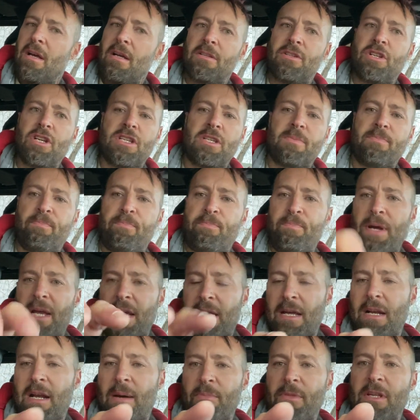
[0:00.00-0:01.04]
Just
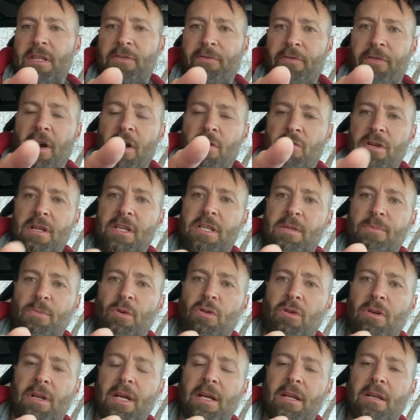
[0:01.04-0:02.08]
picking up this phone this
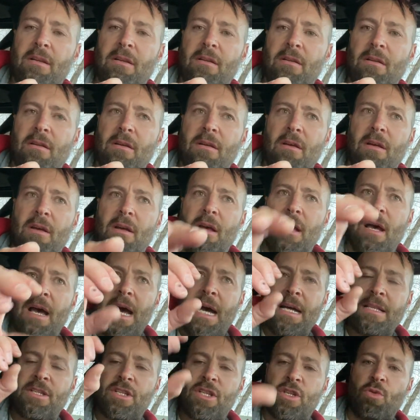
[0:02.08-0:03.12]
morning
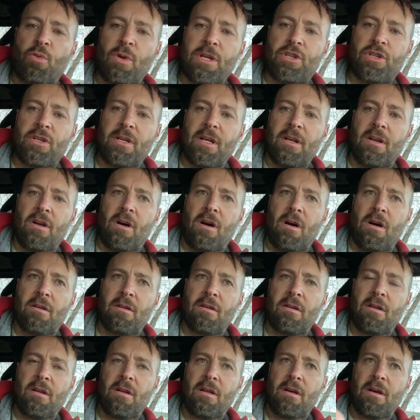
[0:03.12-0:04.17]
and switching it
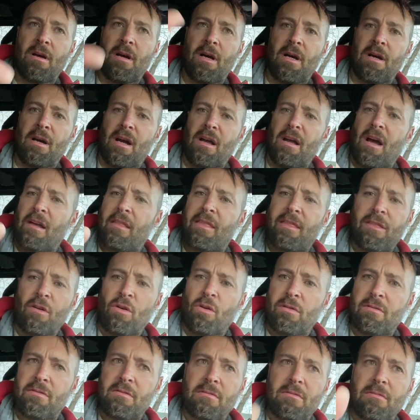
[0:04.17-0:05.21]
on, I, I
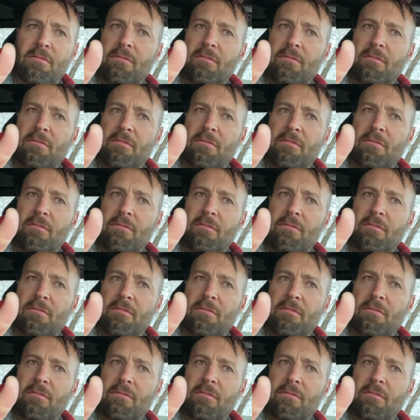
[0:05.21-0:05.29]
thought